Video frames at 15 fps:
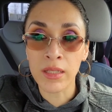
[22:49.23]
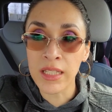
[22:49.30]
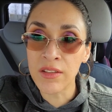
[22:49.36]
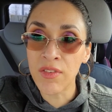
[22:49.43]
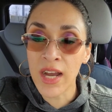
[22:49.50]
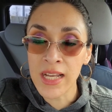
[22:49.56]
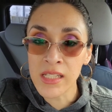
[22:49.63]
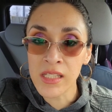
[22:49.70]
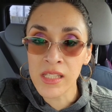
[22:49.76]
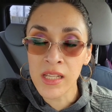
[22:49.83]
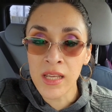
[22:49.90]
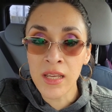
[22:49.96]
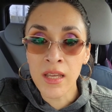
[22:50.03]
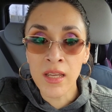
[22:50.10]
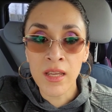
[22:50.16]

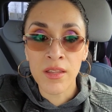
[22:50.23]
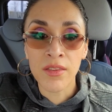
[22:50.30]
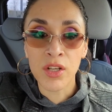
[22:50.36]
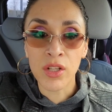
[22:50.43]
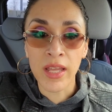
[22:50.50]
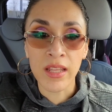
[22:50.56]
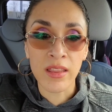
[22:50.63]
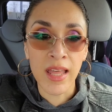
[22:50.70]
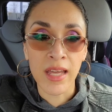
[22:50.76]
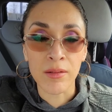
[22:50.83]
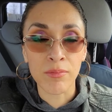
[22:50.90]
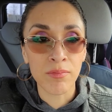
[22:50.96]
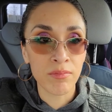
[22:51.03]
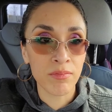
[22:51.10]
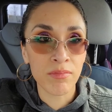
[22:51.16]
Levi's. They're like
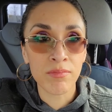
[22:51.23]
that,